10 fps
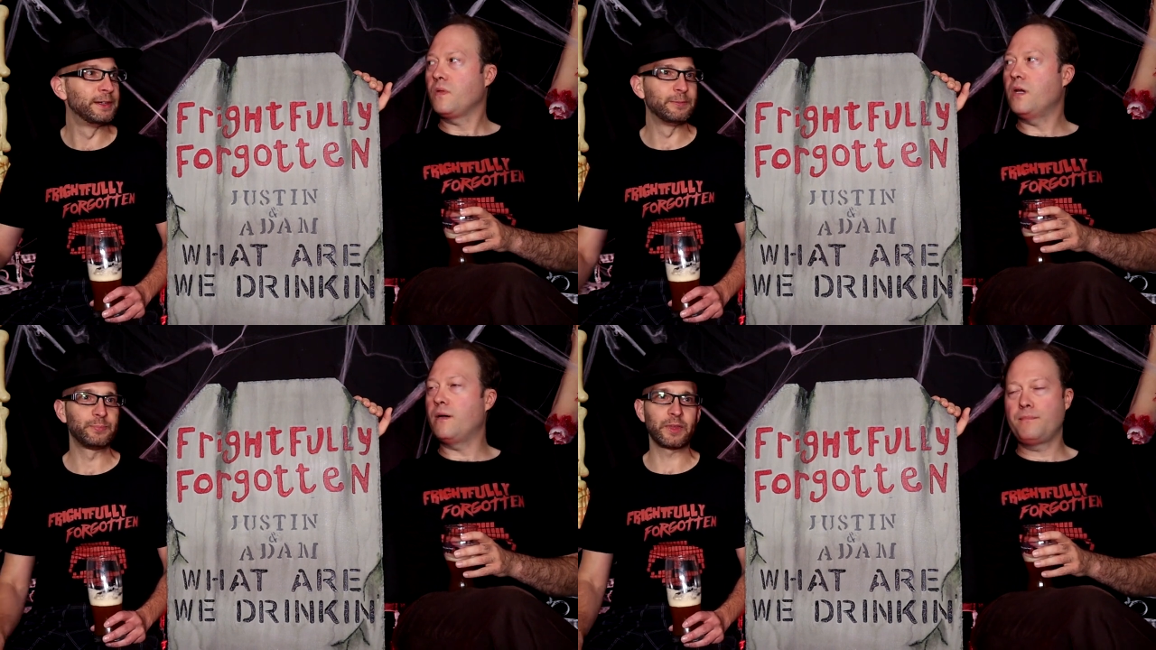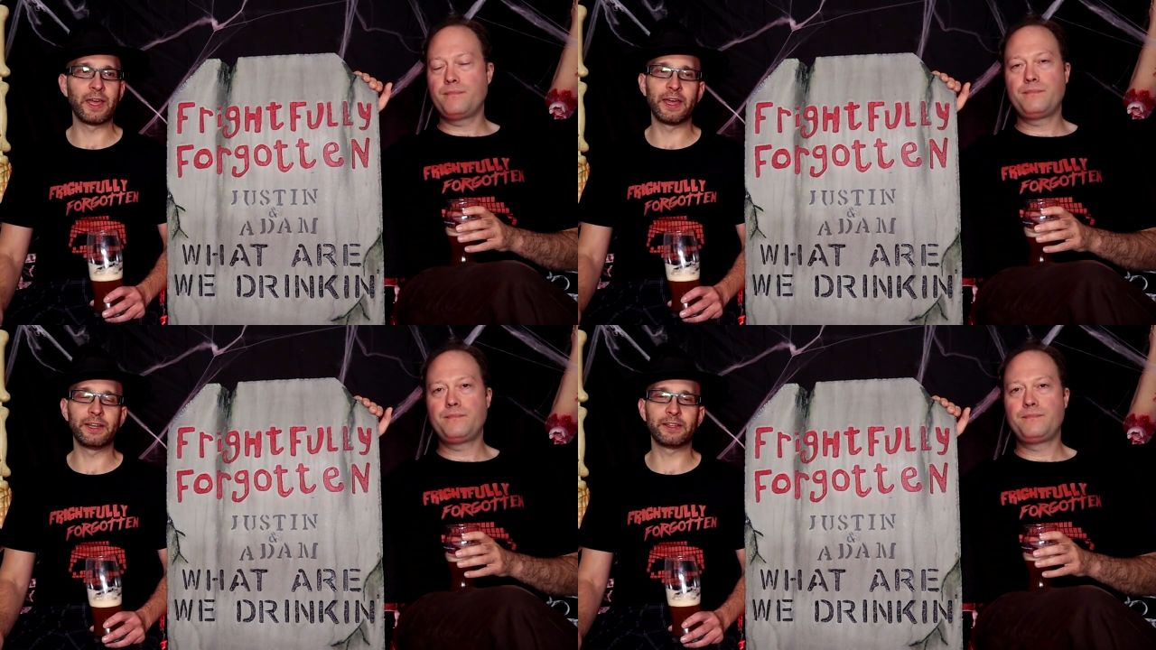Speaker 1: Yeah.
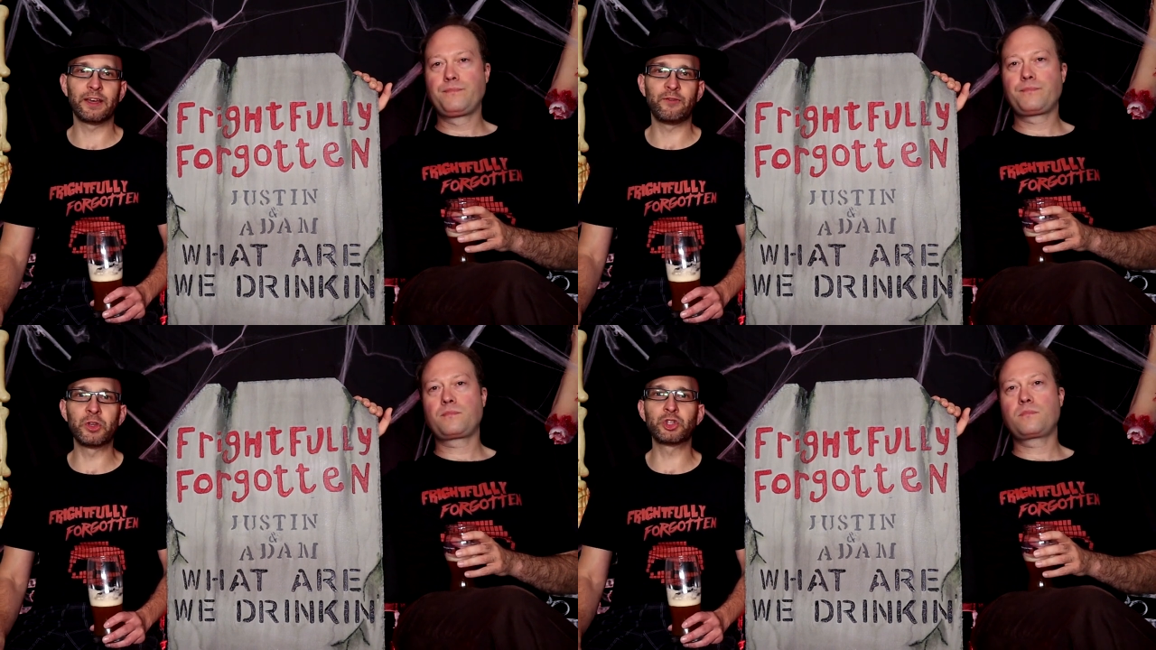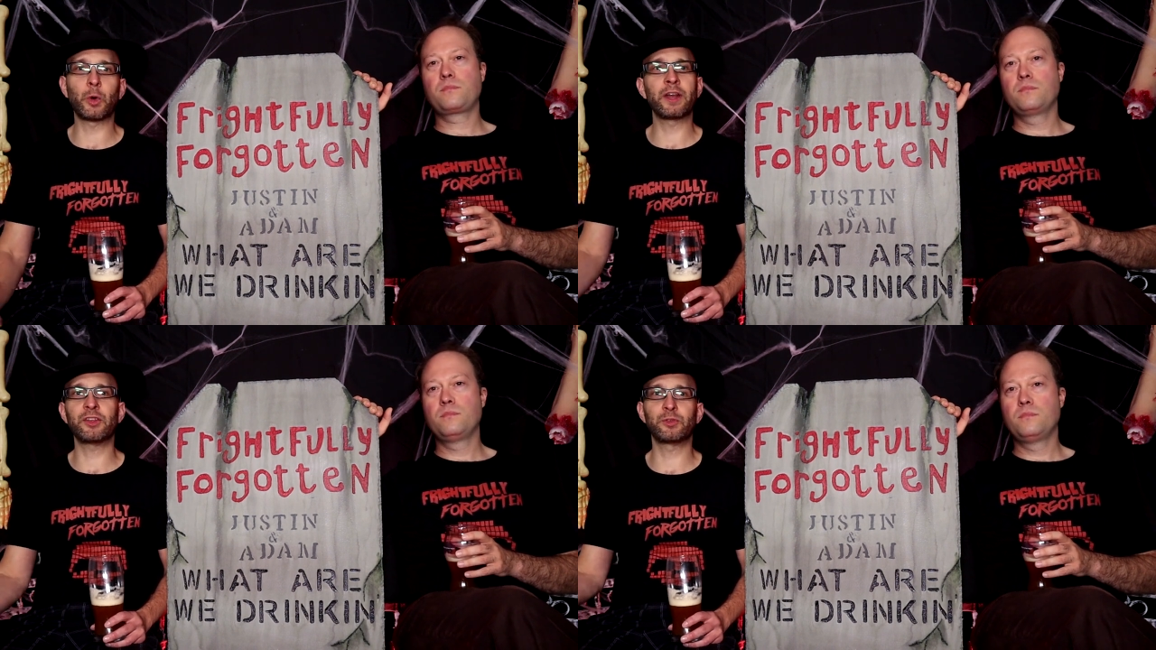And if you
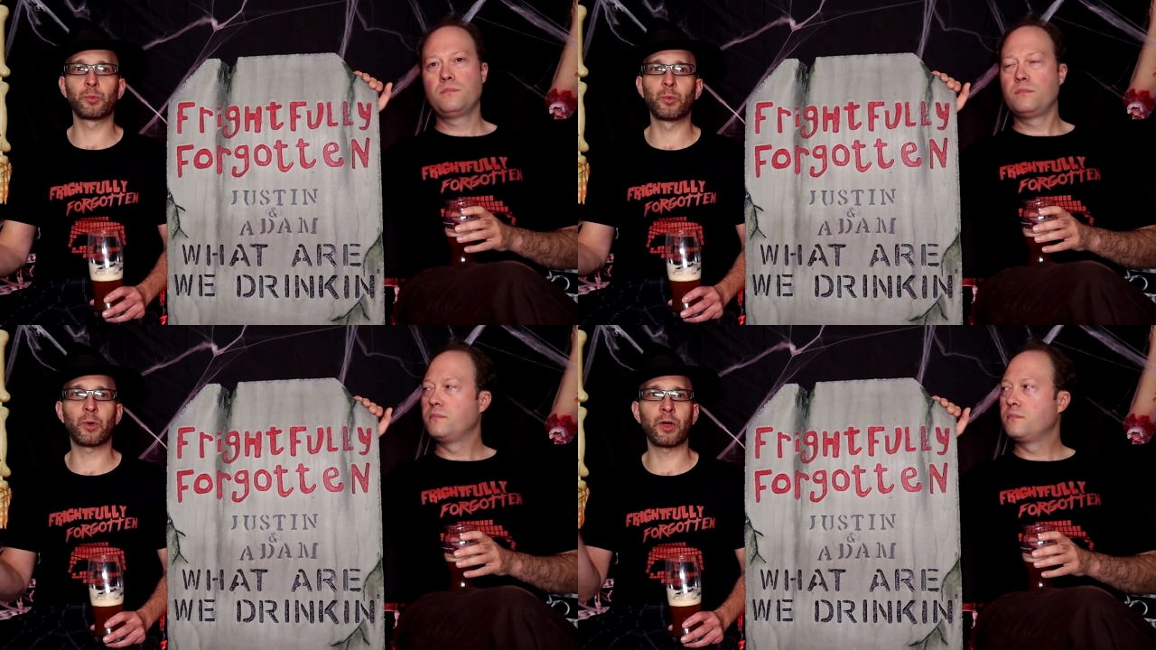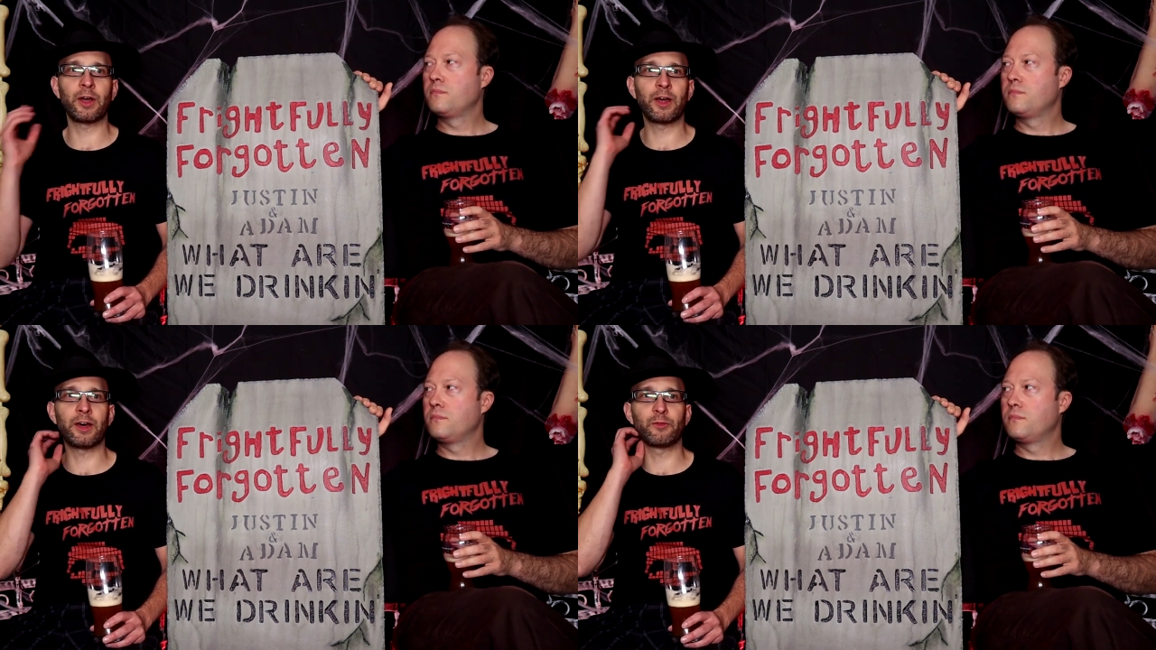join us,
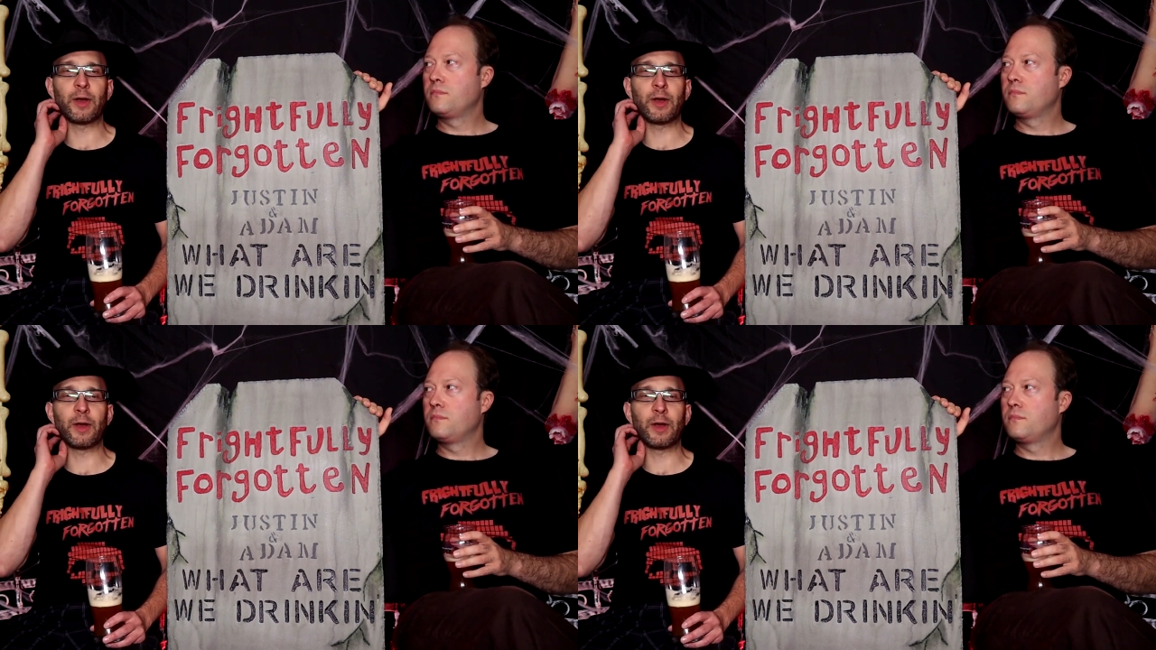we're